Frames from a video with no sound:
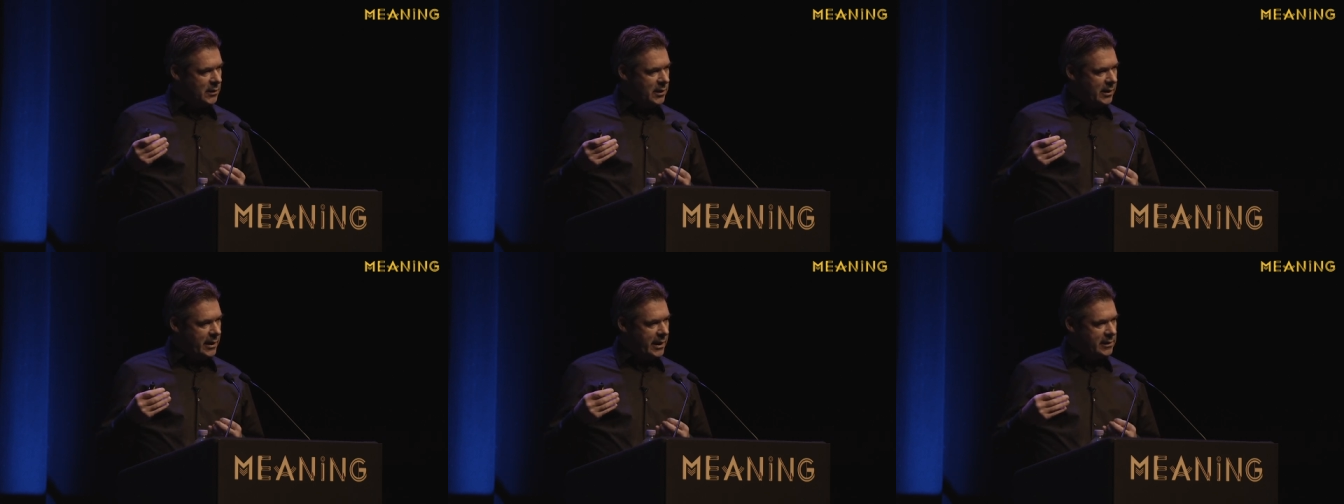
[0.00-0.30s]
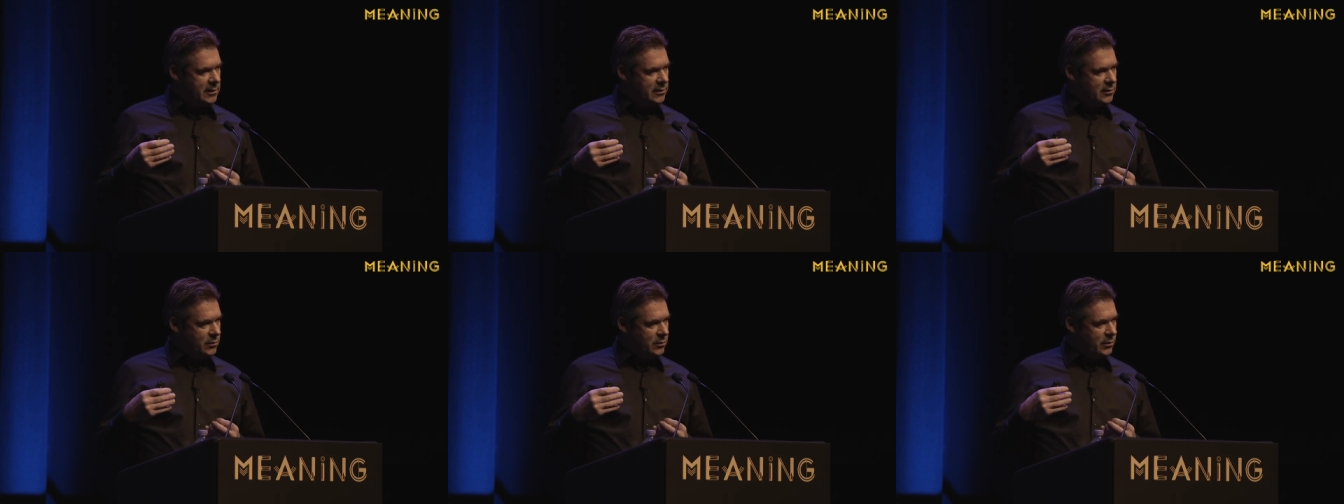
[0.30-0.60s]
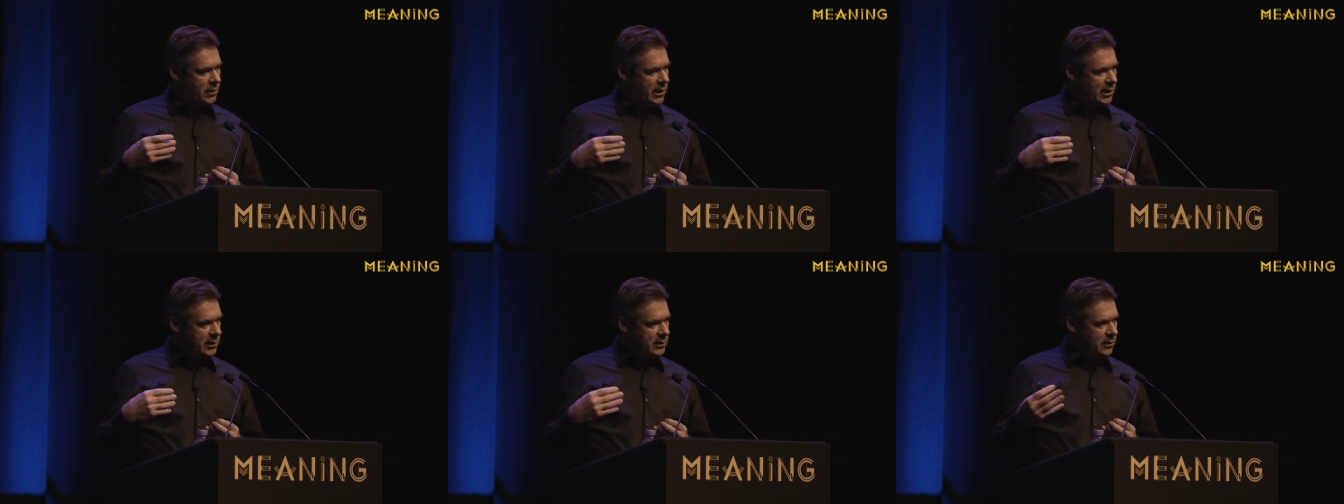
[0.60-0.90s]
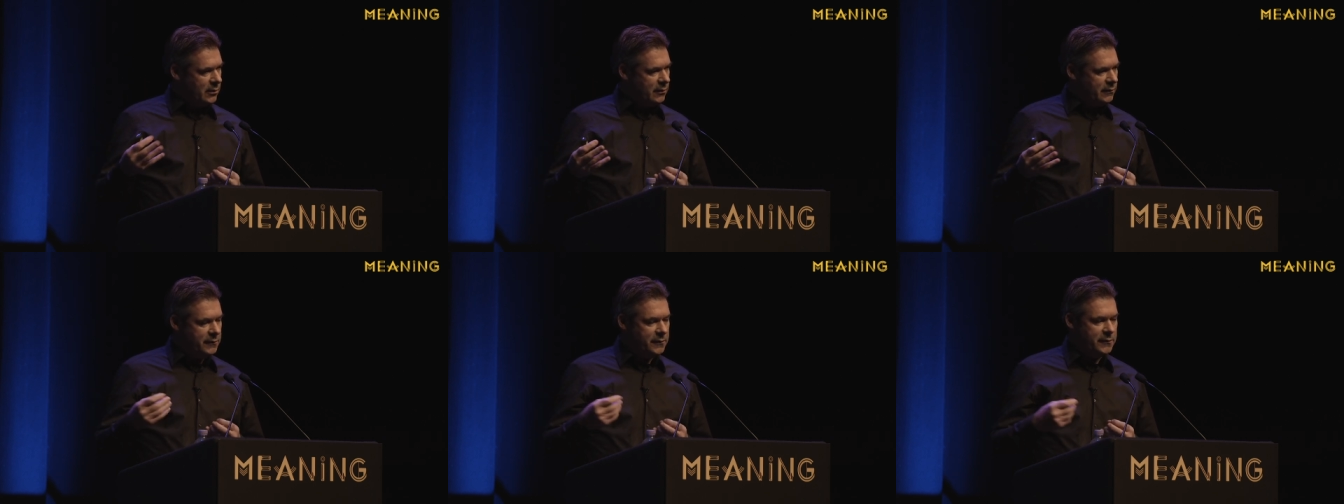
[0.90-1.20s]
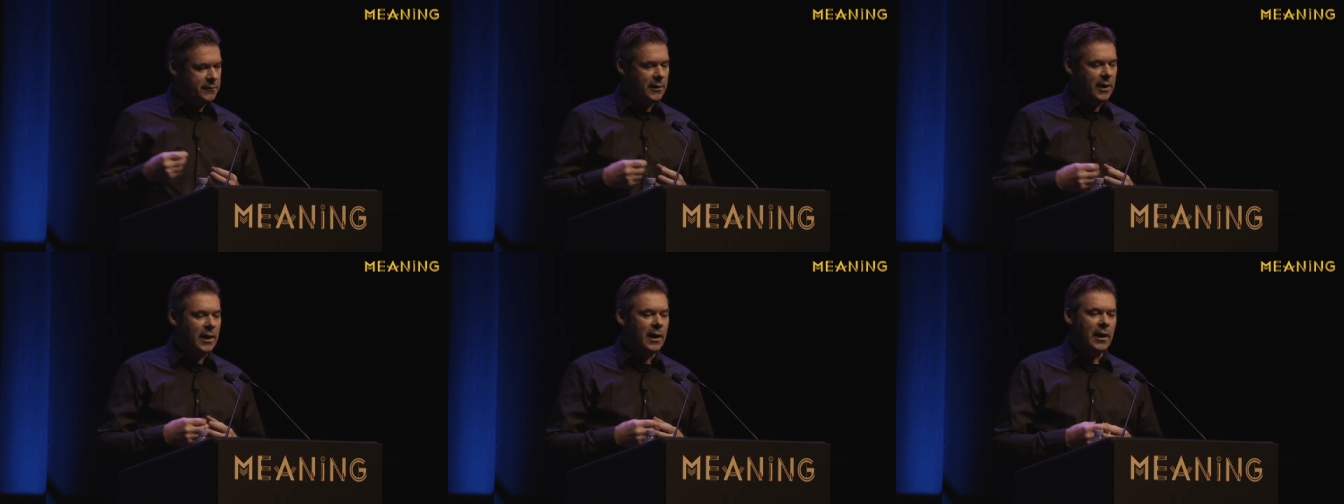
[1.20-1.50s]
led to a lot
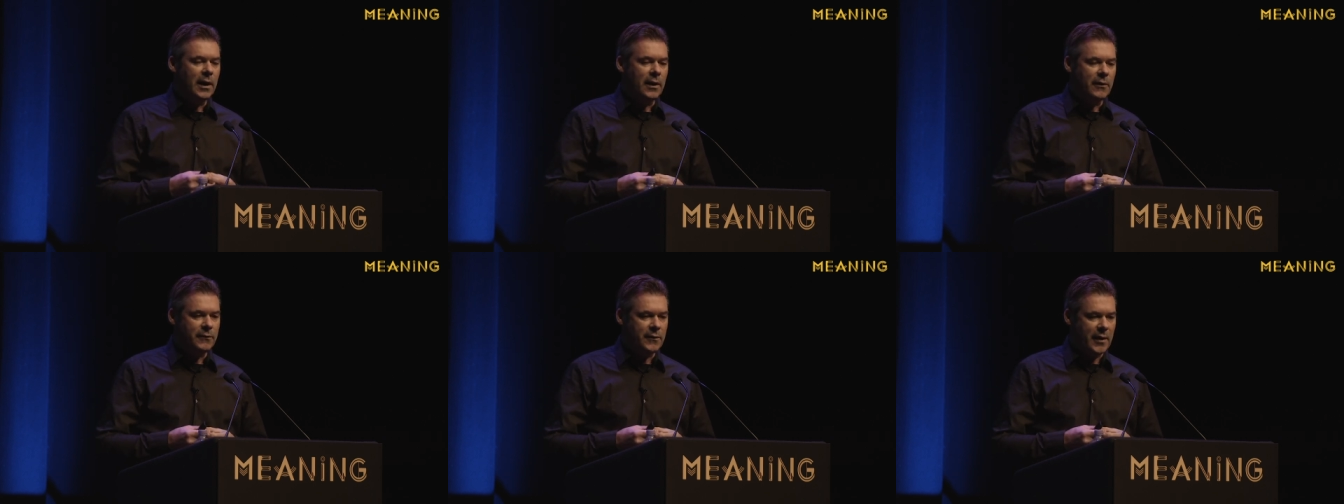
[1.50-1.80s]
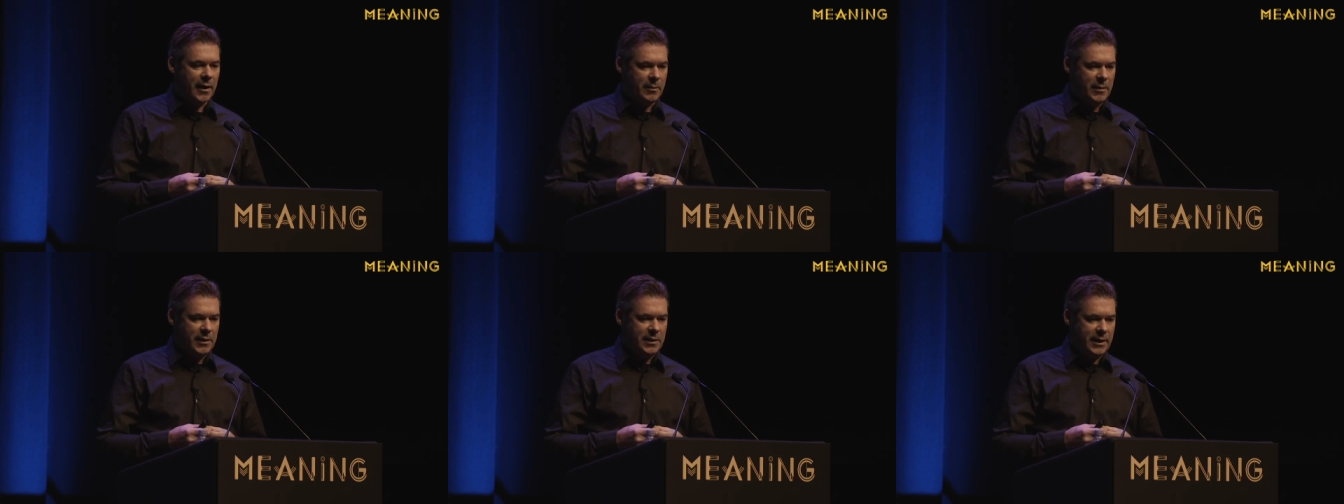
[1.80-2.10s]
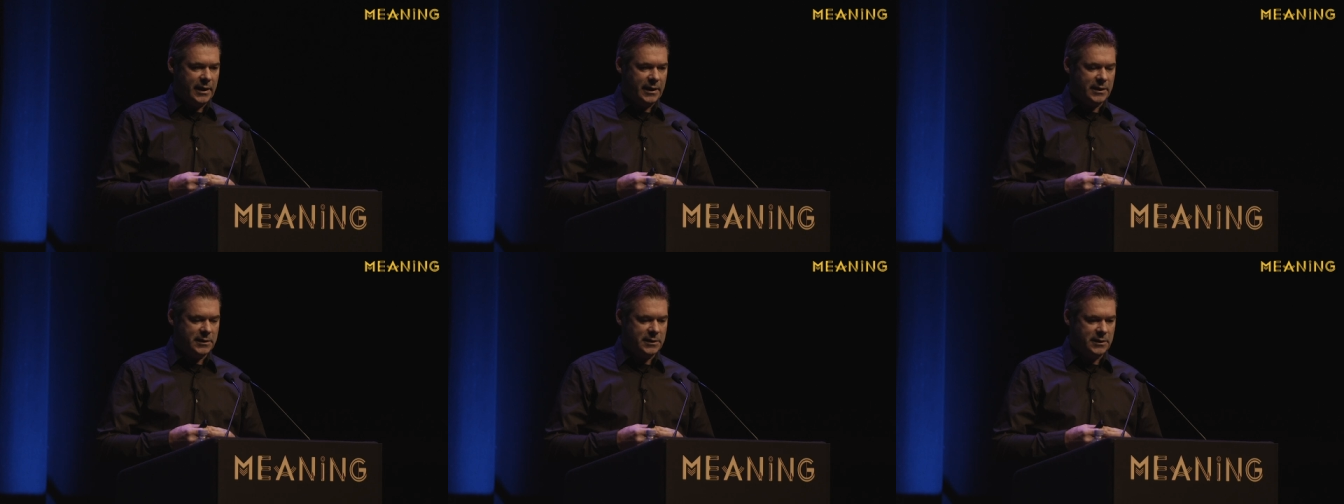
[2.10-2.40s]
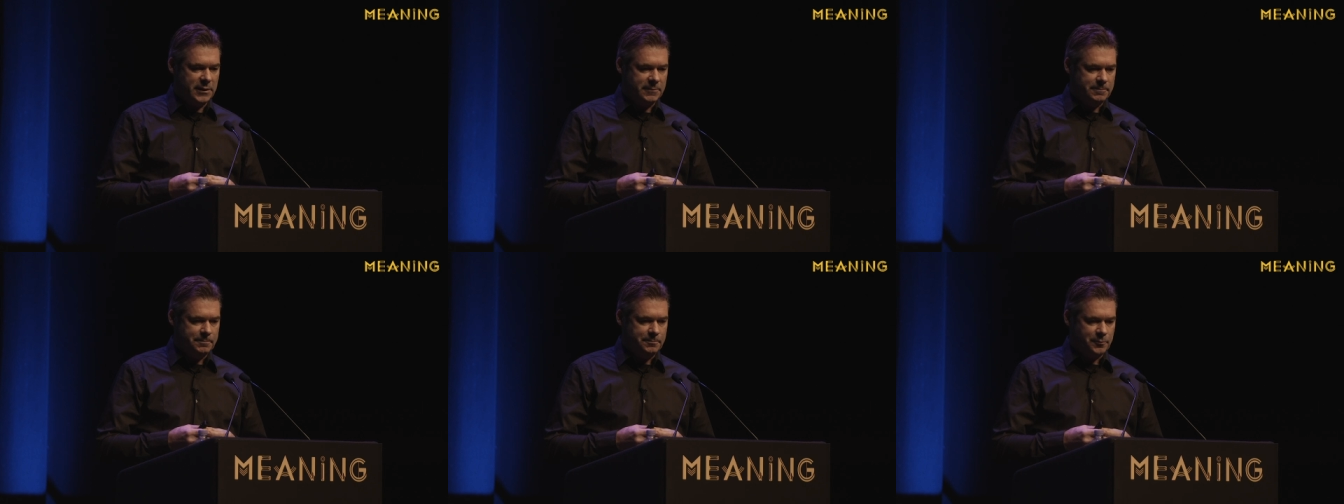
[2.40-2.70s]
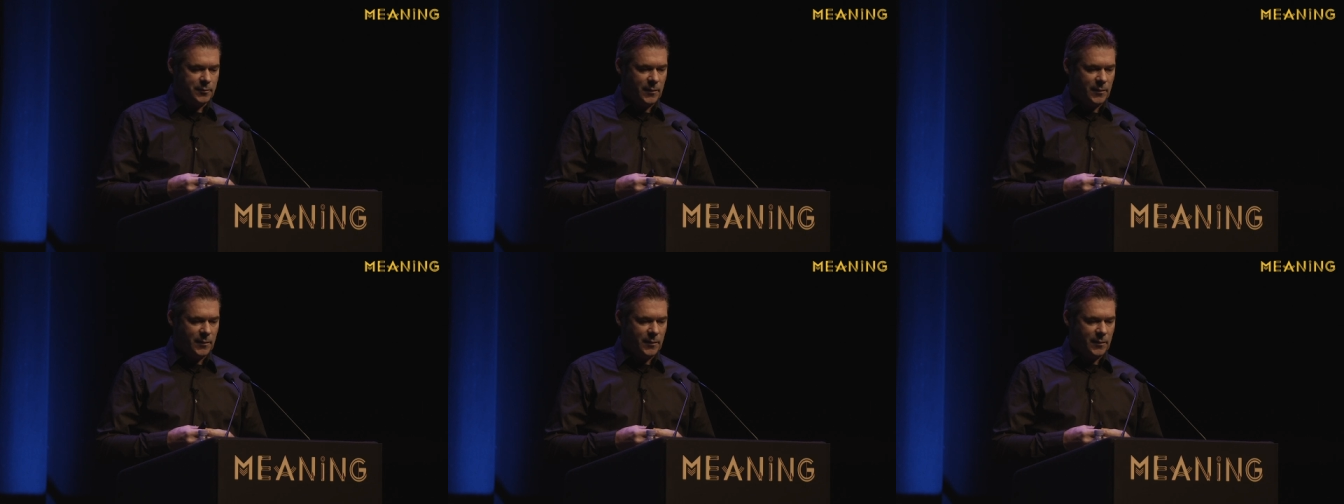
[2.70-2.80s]
of uh, fragmentation.